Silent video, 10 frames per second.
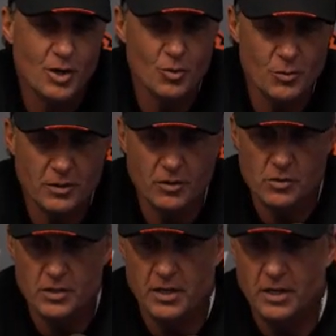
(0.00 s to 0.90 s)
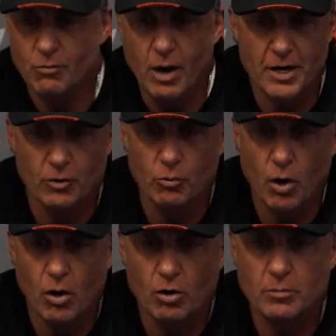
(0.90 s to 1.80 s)
know that there's any right or
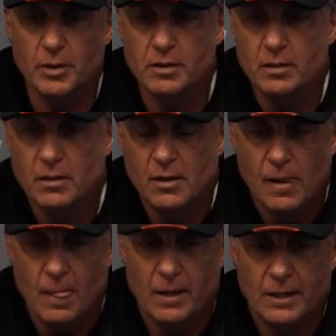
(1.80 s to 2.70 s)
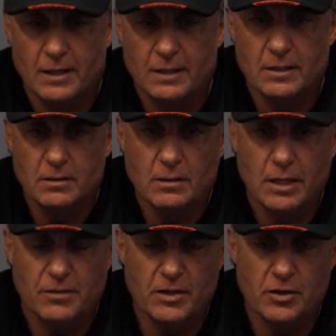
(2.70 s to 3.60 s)
wrong, but
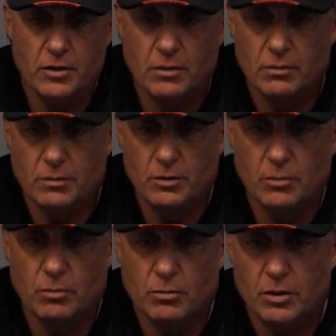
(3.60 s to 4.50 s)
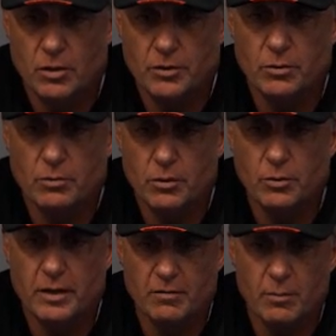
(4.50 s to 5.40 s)
I think you
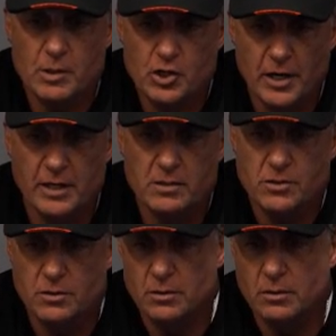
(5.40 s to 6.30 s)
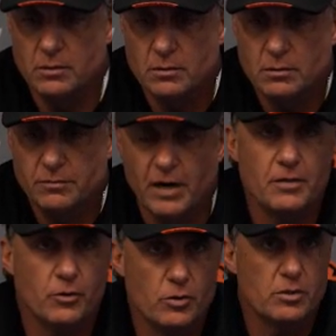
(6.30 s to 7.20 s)
give him a chance to
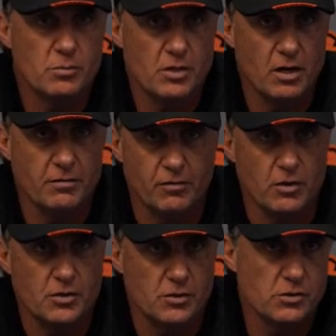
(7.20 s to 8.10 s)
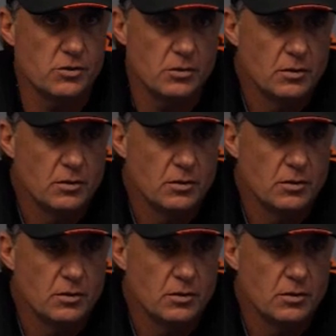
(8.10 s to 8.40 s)
fight through some stuff versus,